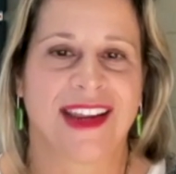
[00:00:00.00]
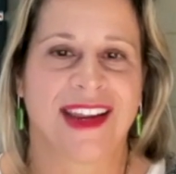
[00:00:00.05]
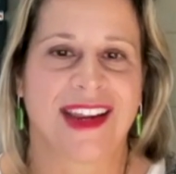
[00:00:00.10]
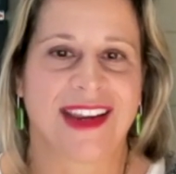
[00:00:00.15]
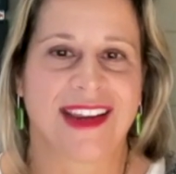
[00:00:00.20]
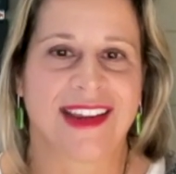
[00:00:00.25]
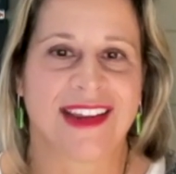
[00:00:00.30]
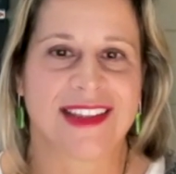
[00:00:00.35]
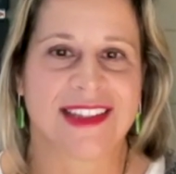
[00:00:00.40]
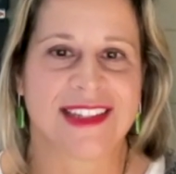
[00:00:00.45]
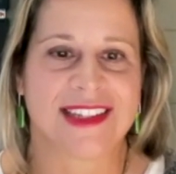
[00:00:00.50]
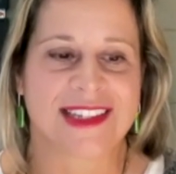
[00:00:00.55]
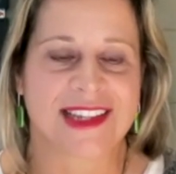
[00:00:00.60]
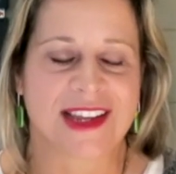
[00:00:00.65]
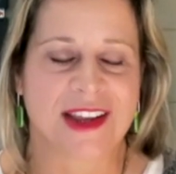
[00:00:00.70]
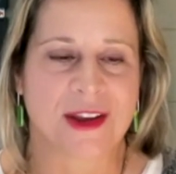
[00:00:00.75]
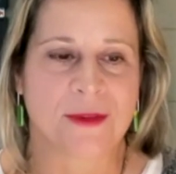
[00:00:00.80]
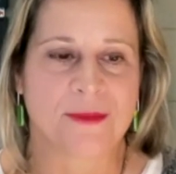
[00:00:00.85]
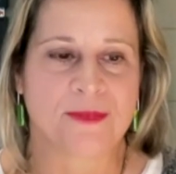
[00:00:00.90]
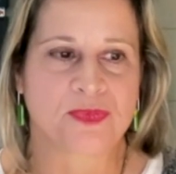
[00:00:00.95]
and
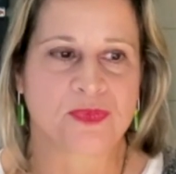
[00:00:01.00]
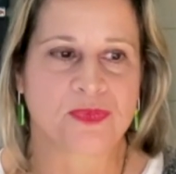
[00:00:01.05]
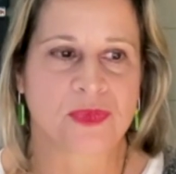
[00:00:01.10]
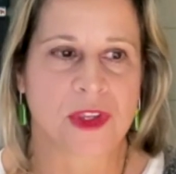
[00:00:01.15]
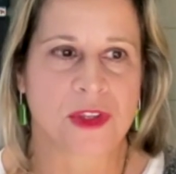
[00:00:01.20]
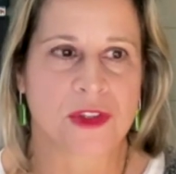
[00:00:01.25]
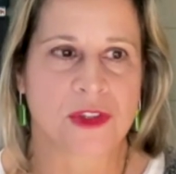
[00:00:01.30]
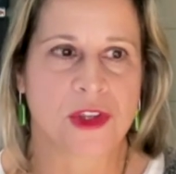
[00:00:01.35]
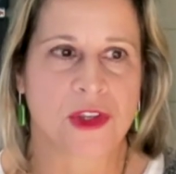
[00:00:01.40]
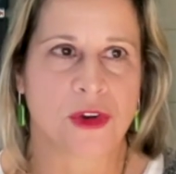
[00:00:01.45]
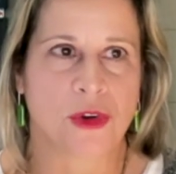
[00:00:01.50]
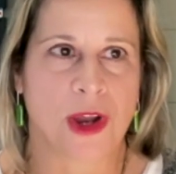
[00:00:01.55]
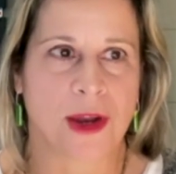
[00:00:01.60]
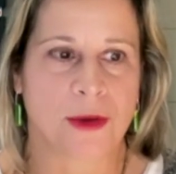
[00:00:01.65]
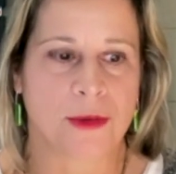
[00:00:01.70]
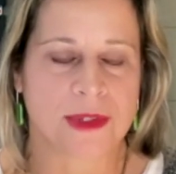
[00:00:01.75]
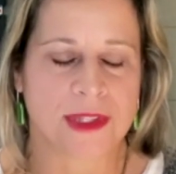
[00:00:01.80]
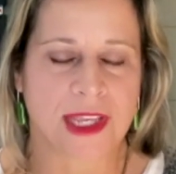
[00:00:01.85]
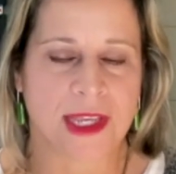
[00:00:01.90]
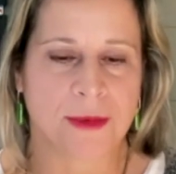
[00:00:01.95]
um, so I
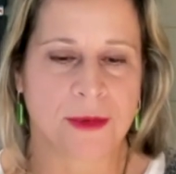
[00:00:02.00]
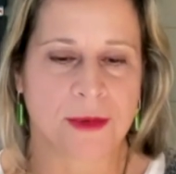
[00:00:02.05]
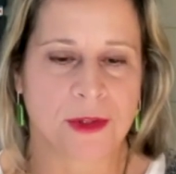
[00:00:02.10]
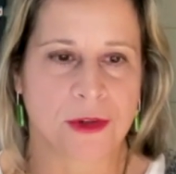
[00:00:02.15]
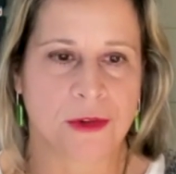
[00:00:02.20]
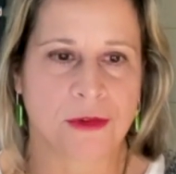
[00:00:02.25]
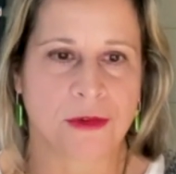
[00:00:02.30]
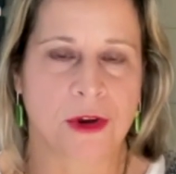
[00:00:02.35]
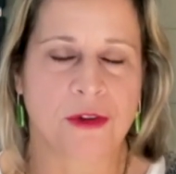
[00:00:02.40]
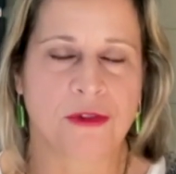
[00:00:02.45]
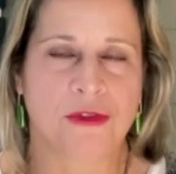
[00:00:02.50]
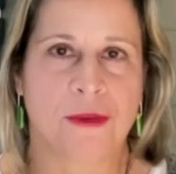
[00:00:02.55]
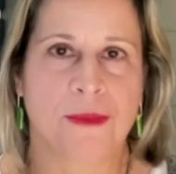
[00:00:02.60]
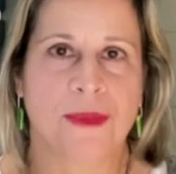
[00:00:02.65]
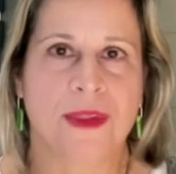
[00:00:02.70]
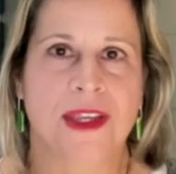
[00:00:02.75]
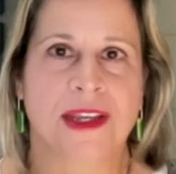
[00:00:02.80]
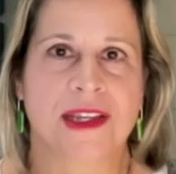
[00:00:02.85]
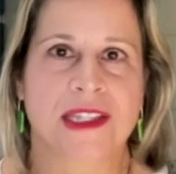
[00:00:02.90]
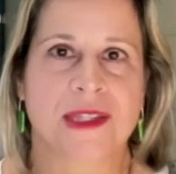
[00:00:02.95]
was able to grow from
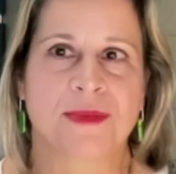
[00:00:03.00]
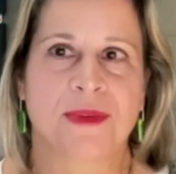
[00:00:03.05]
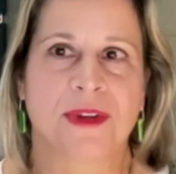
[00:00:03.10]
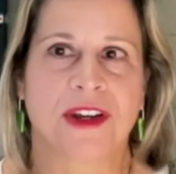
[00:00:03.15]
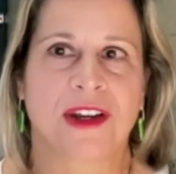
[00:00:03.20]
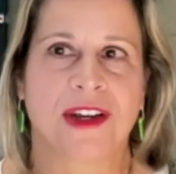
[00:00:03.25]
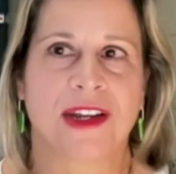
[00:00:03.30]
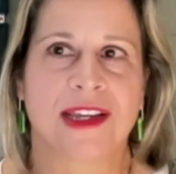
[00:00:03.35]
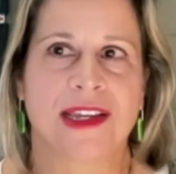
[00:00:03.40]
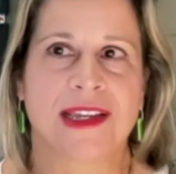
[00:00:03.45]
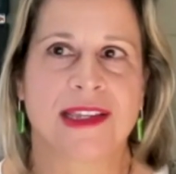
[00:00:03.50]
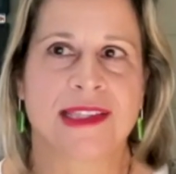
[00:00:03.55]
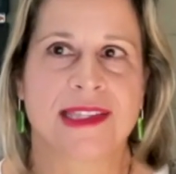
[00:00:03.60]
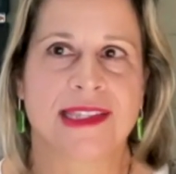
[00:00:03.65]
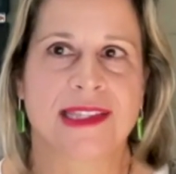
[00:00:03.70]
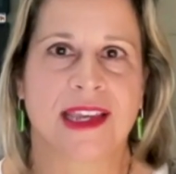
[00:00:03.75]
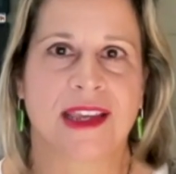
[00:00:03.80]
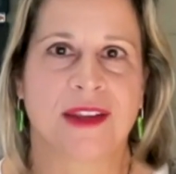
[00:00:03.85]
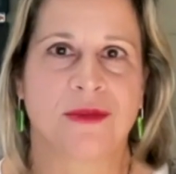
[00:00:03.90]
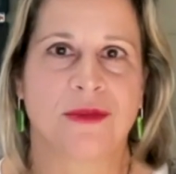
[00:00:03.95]
the
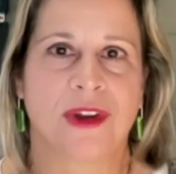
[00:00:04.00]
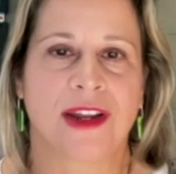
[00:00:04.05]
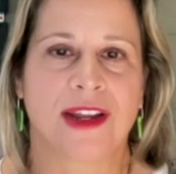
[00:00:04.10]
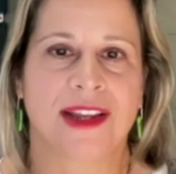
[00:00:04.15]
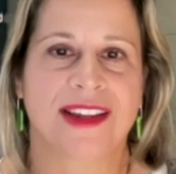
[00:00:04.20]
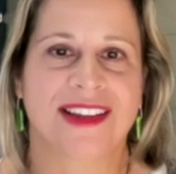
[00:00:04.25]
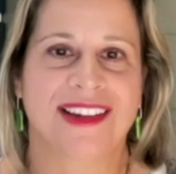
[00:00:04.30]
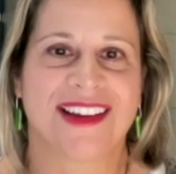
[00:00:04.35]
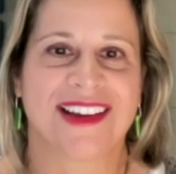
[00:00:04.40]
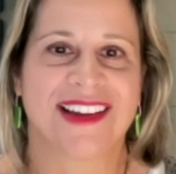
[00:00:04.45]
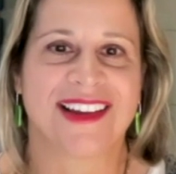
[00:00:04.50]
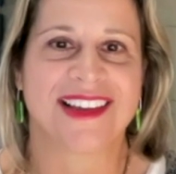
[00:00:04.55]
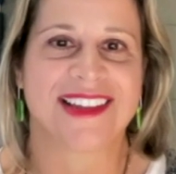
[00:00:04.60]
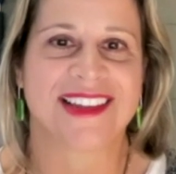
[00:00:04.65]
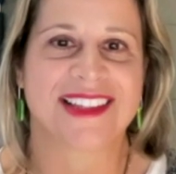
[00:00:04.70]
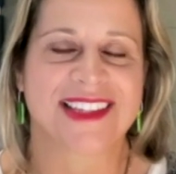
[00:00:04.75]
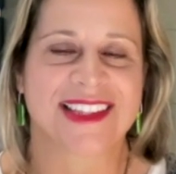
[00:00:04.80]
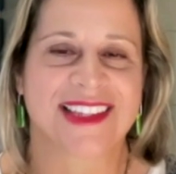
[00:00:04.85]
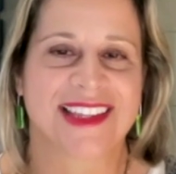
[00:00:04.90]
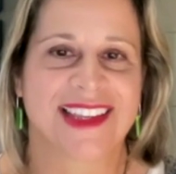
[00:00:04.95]
experience and
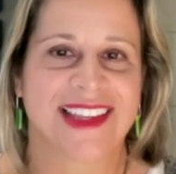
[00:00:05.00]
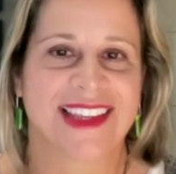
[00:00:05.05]
recognize